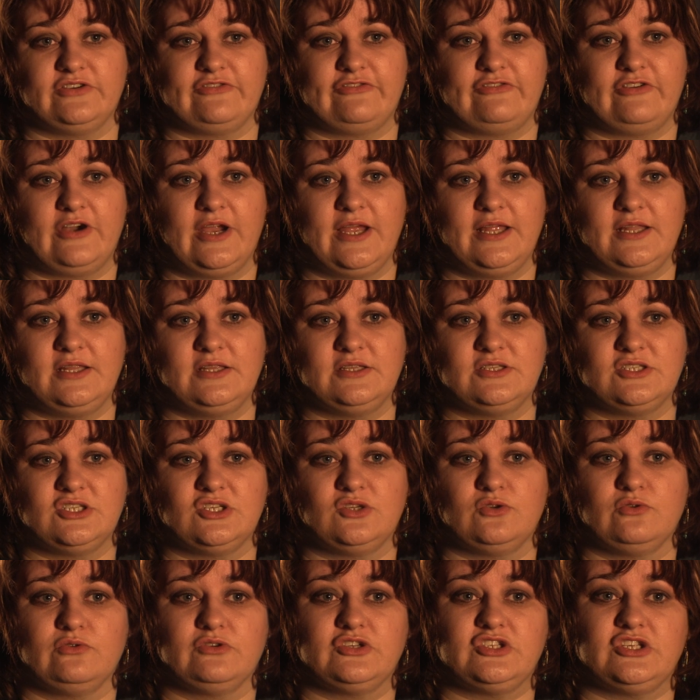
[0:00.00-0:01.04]
of friends,
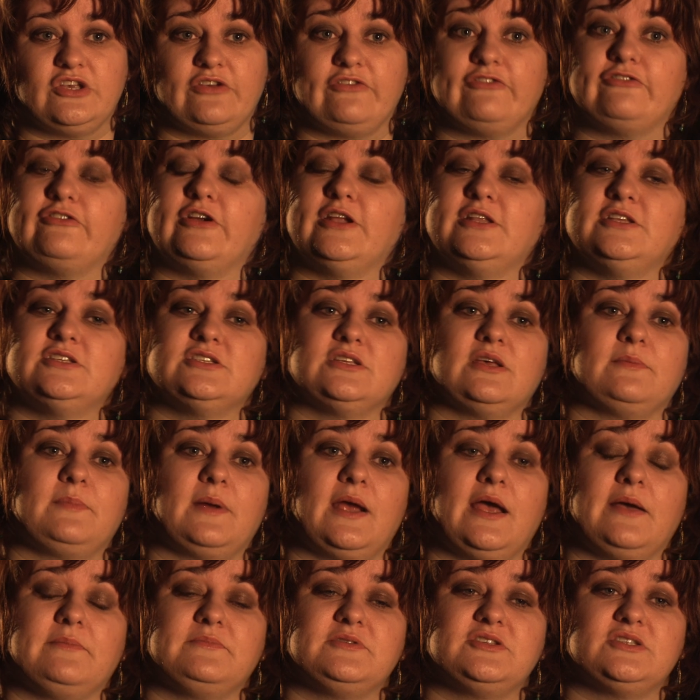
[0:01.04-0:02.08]
and also friends that
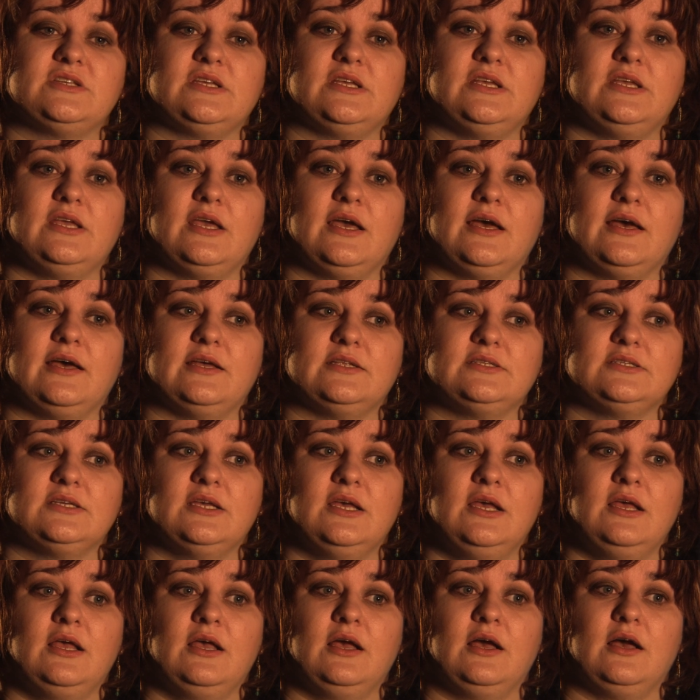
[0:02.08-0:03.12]
perhaps he had
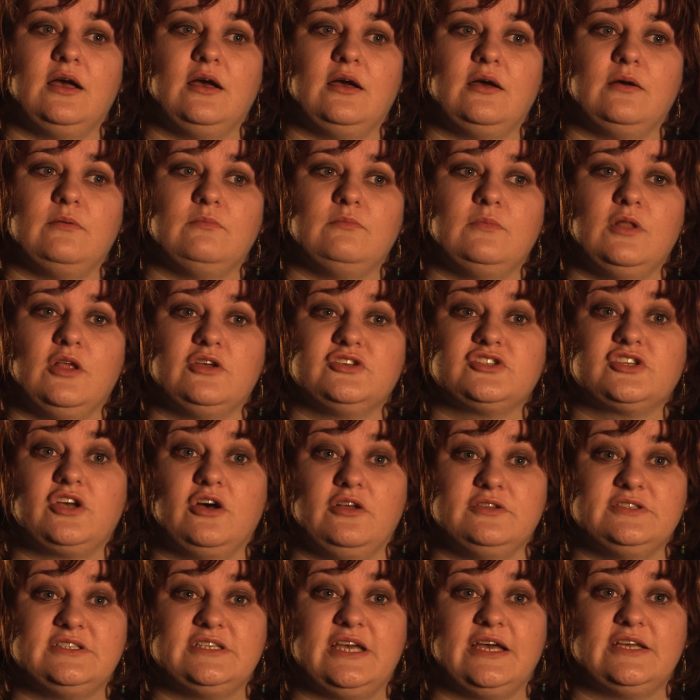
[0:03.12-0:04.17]
lost
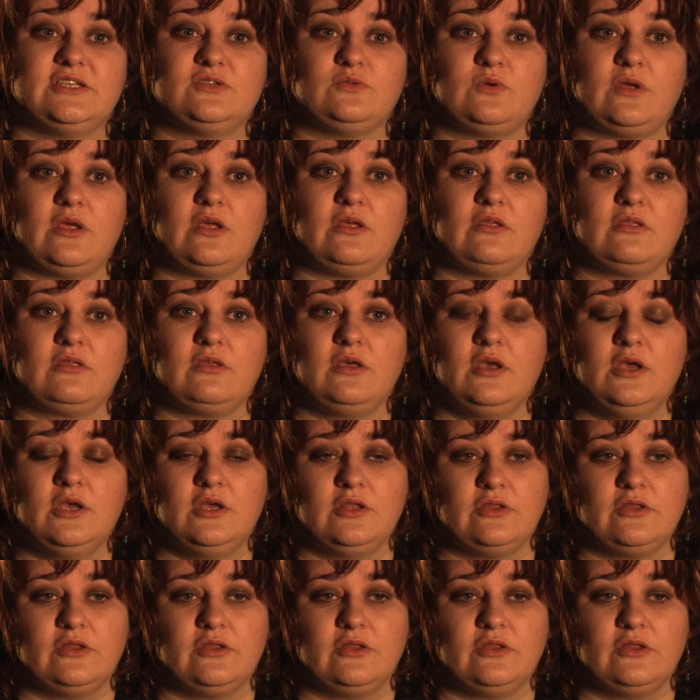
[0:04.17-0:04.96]
contact with.